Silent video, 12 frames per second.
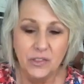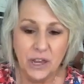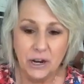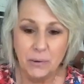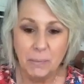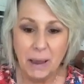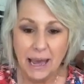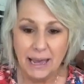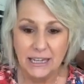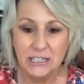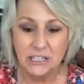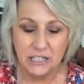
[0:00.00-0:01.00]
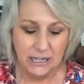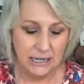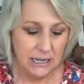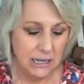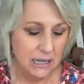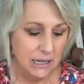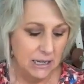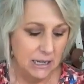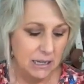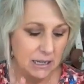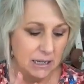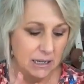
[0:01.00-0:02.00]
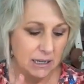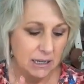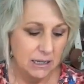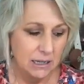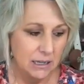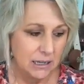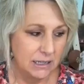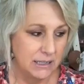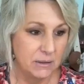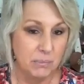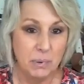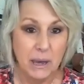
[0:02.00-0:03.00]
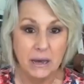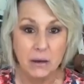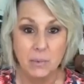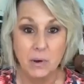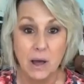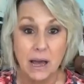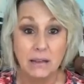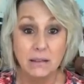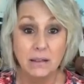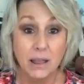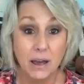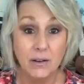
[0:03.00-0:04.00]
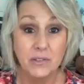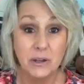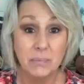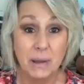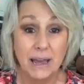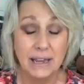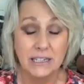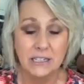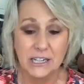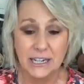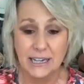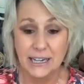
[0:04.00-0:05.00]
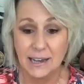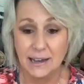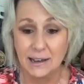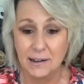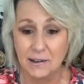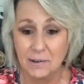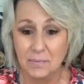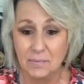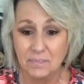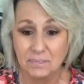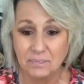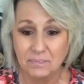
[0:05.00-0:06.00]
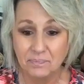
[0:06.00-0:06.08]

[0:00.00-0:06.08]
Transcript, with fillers: Their packaging is impeccable. I love their packaging. Um,